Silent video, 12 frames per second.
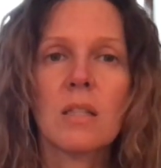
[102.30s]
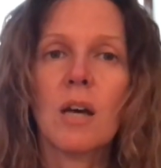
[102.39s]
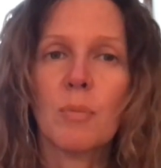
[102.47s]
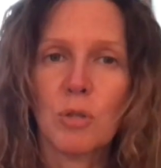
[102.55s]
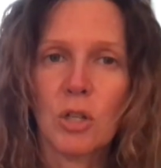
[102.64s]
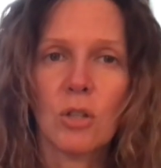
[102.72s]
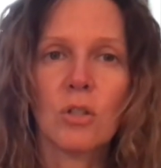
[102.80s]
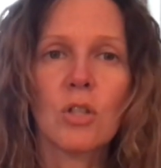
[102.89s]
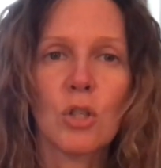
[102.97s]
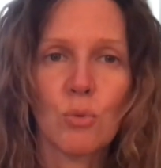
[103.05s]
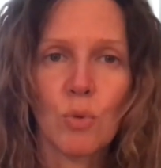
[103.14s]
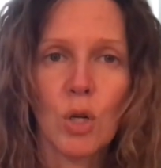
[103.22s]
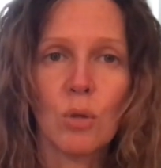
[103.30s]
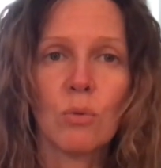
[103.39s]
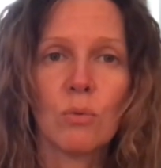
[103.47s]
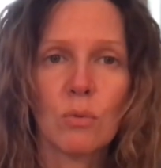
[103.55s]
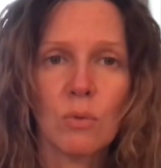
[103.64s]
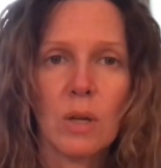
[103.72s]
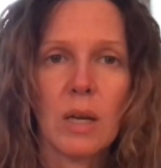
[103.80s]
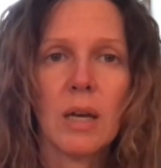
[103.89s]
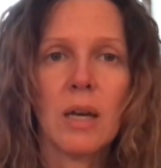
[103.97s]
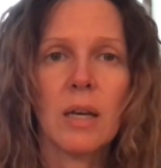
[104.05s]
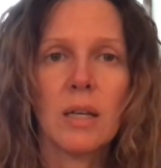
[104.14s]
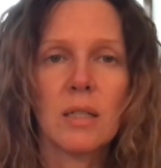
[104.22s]
obstacles in the road.
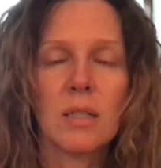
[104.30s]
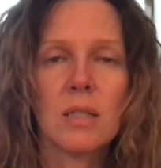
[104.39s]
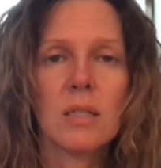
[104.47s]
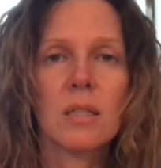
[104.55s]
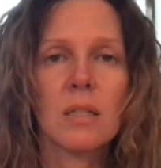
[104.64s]
And